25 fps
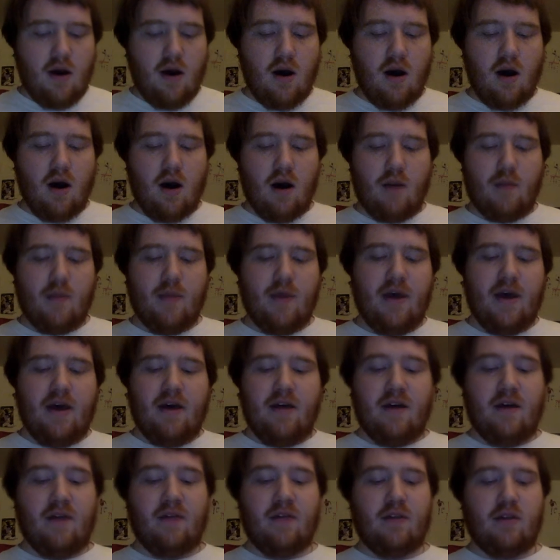Um,
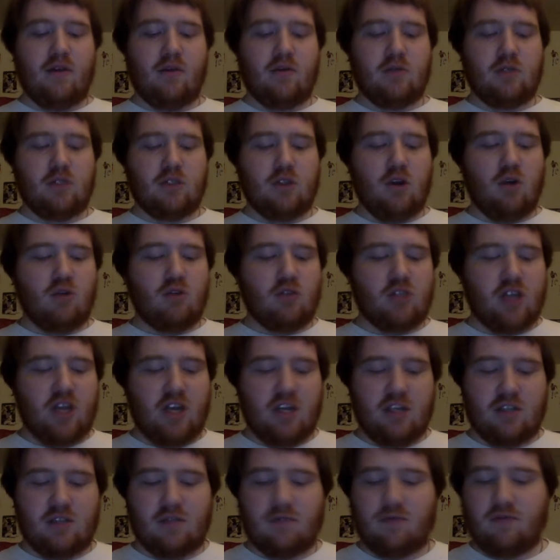and then there was no
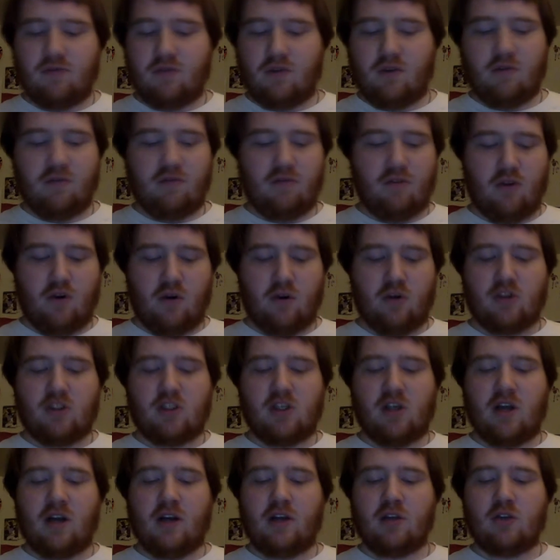chance in front for
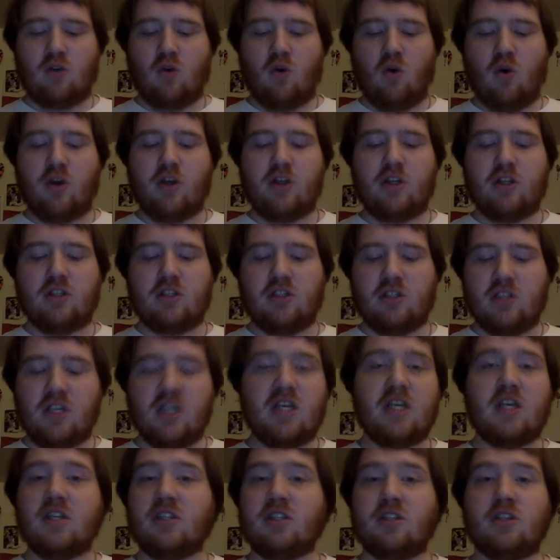Ersson, as on his
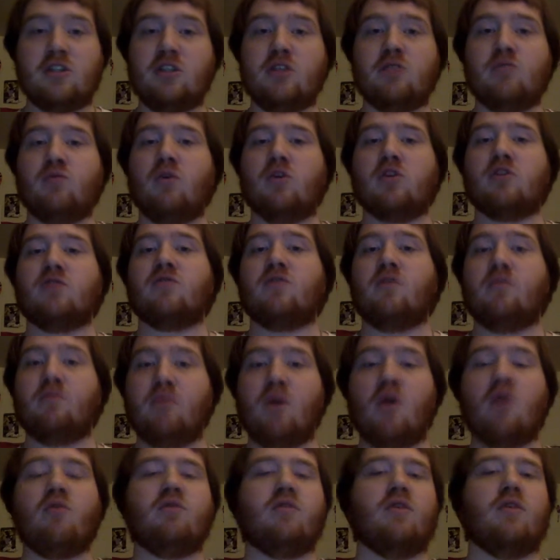knees, as he was for
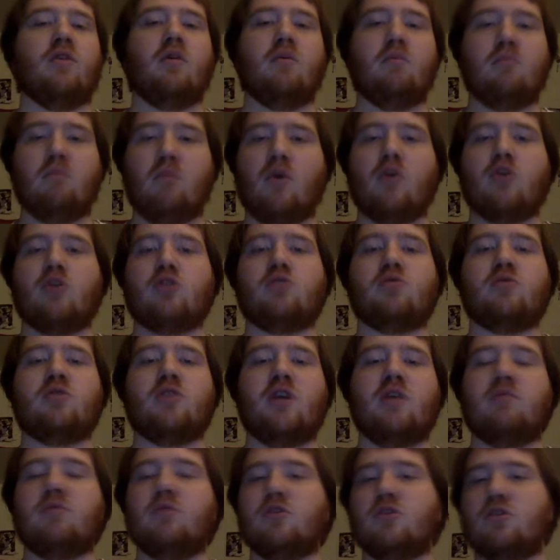both of them, Murch was
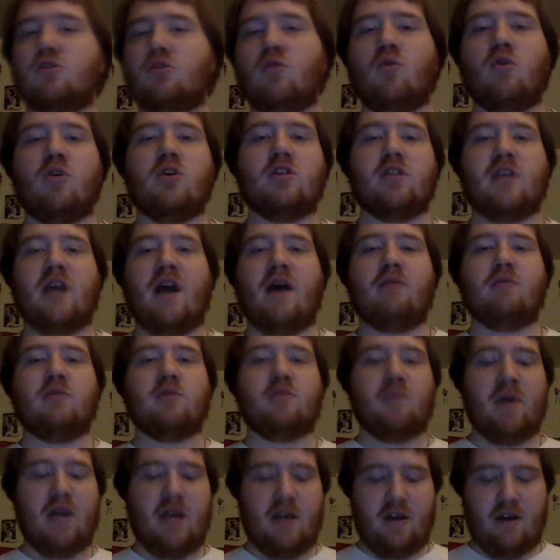able to score, as that
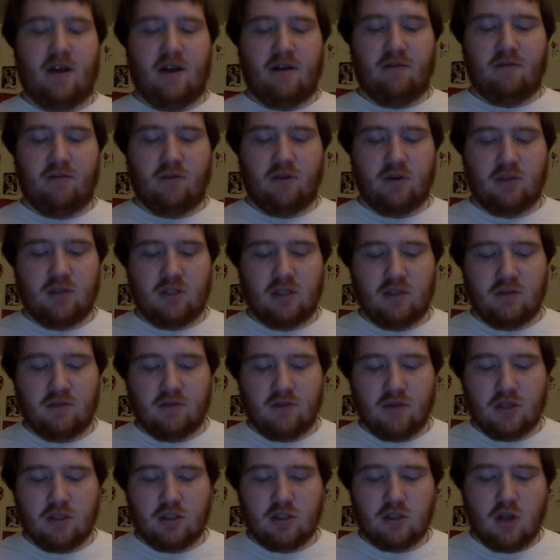was bad net front
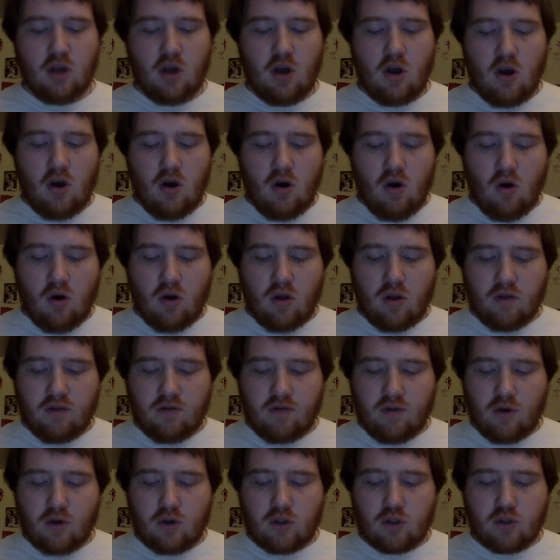defense on the
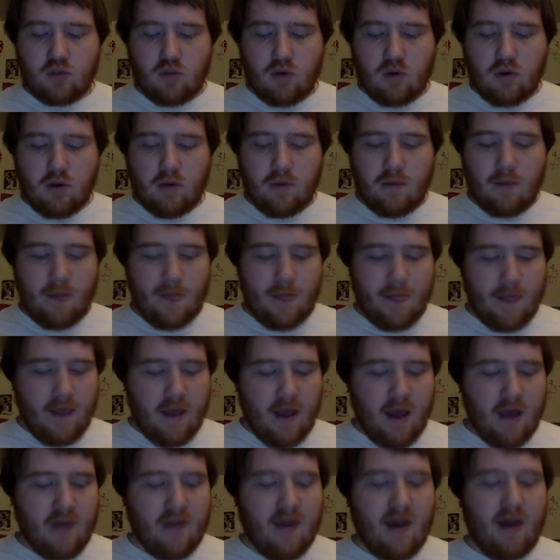first one.
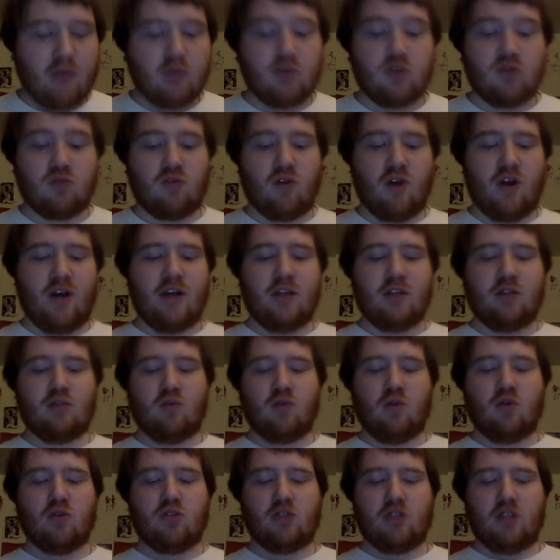And that was right as
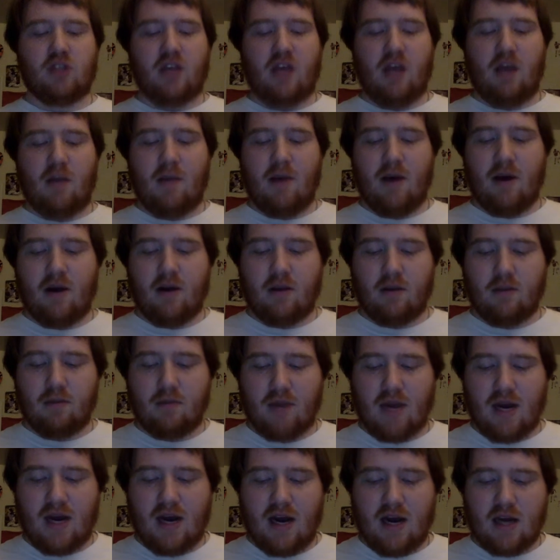Wilson came out of the
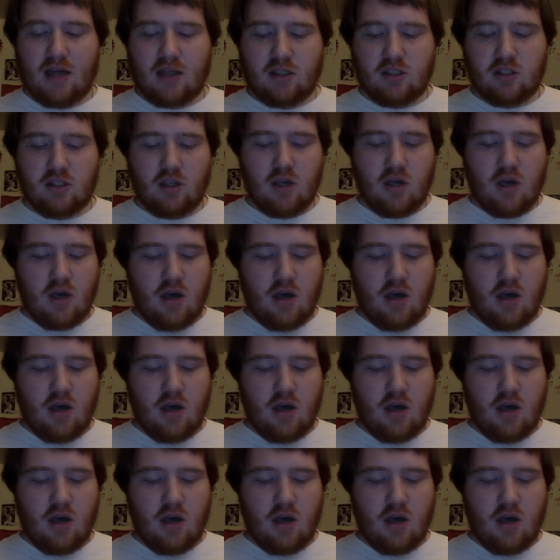box.